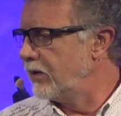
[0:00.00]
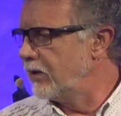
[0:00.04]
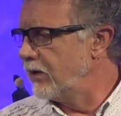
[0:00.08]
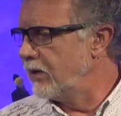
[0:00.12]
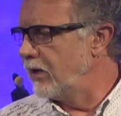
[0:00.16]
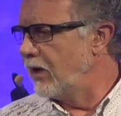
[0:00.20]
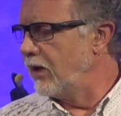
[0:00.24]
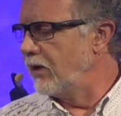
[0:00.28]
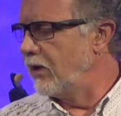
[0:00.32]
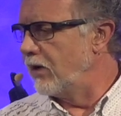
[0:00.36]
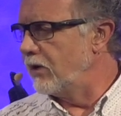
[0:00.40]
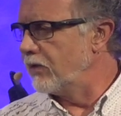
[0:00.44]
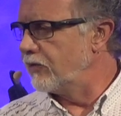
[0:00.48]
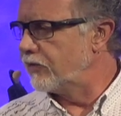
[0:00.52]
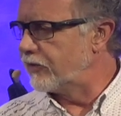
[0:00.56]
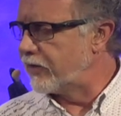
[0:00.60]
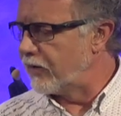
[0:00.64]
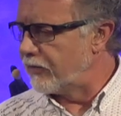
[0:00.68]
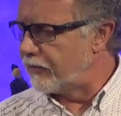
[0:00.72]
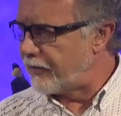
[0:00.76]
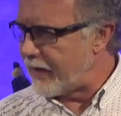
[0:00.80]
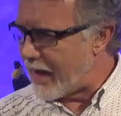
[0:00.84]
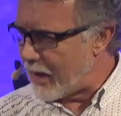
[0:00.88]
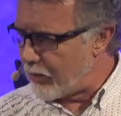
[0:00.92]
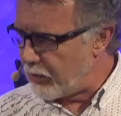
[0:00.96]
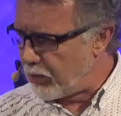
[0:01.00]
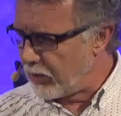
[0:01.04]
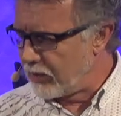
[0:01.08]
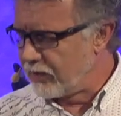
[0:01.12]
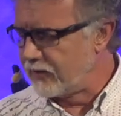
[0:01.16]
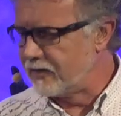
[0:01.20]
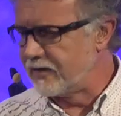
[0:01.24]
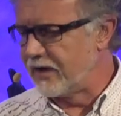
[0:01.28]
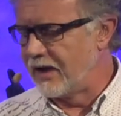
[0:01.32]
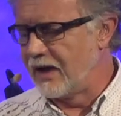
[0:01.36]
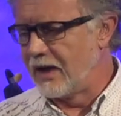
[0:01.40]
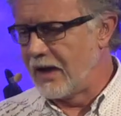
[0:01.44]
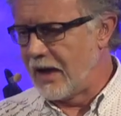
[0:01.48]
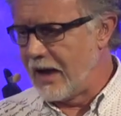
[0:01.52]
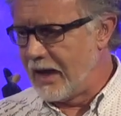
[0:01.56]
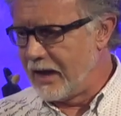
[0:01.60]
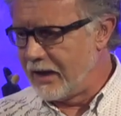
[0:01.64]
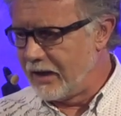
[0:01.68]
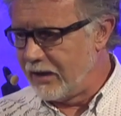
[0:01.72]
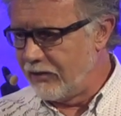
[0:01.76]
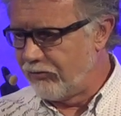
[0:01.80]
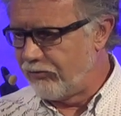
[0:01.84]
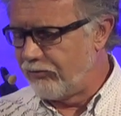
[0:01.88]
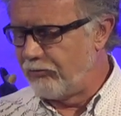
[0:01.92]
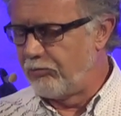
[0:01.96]
a lot of stuff happens in
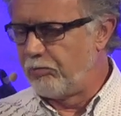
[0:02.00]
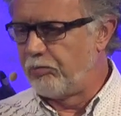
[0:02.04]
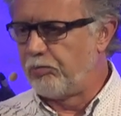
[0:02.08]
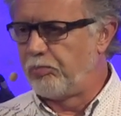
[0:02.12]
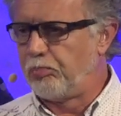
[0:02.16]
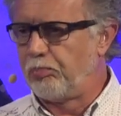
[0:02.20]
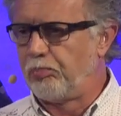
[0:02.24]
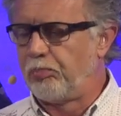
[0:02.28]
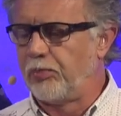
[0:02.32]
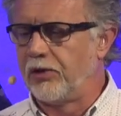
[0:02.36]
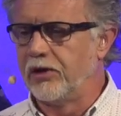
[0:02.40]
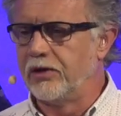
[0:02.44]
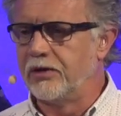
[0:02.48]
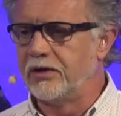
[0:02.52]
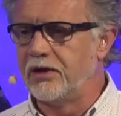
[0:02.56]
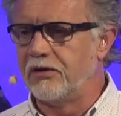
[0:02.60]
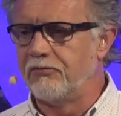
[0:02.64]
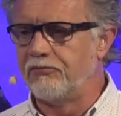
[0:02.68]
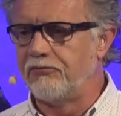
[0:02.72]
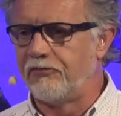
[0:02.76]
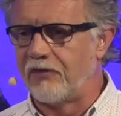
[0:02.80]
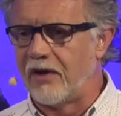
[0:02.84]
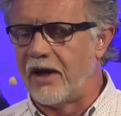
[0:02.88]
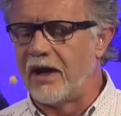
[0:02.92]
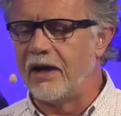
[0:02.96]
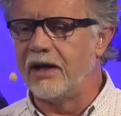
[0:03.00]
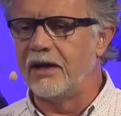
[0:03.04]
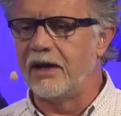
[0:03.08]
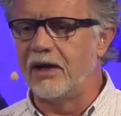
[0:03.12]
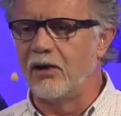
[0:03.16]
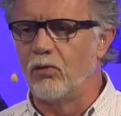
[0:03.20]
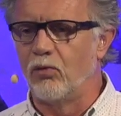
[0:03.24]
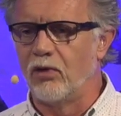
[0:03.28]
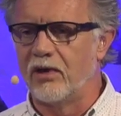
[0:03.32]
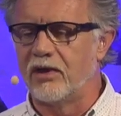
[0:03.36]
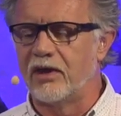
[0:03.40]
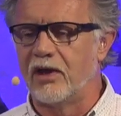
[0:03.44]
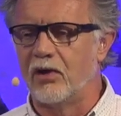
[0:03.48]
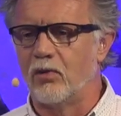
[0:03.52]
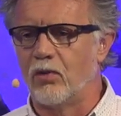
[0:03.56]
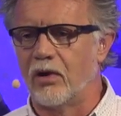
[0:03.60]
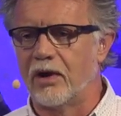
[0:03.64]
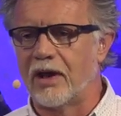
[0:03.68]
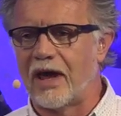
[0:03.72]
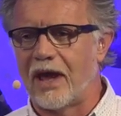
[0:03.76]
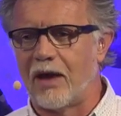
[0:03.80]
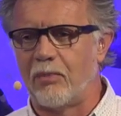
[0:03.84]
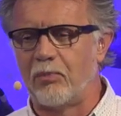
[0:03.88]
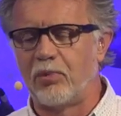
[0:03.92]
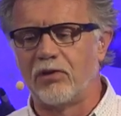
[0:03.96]
life, but defining within what
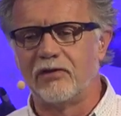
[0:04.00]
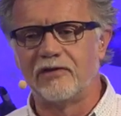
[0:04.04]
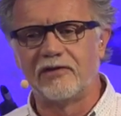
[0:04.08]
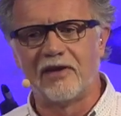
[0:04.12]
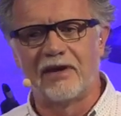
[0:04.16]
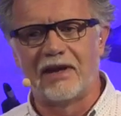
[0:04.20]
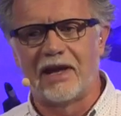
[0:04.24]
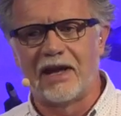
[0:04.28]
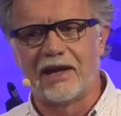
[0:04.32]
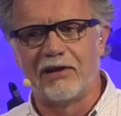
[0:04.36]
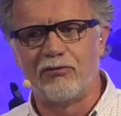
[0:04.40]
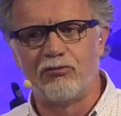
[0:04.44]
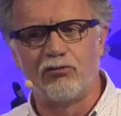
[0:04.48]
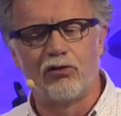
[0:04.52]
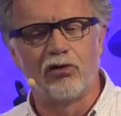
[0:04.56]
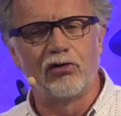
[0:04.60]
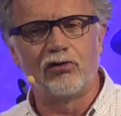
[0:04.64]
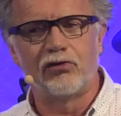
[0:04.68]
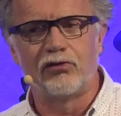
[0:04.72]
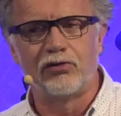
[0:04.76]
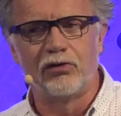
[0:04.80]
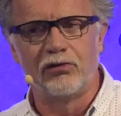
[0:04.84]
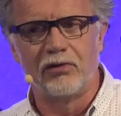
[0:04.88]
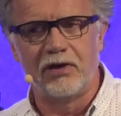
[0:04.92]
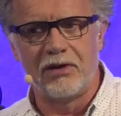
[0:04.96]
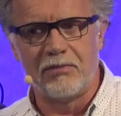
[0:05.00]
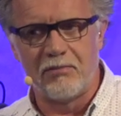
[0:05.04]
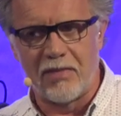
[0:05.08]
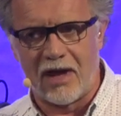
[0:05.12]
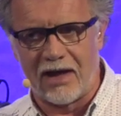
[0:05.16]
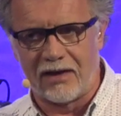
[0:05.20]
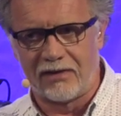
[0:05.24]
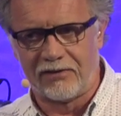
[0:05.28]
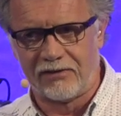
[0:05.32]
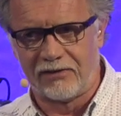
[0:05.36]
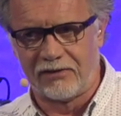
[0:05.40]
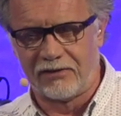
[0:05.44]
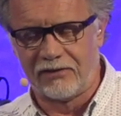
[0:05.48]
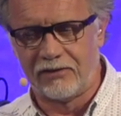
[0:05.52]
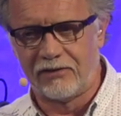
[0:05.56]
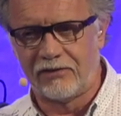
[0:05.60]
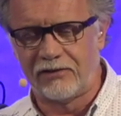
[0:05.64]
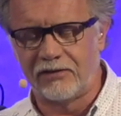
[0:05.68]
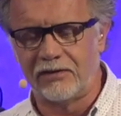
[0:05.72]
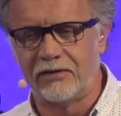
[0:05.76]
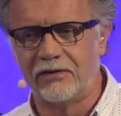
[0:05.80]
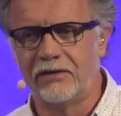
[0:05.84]
happens in life what truly matters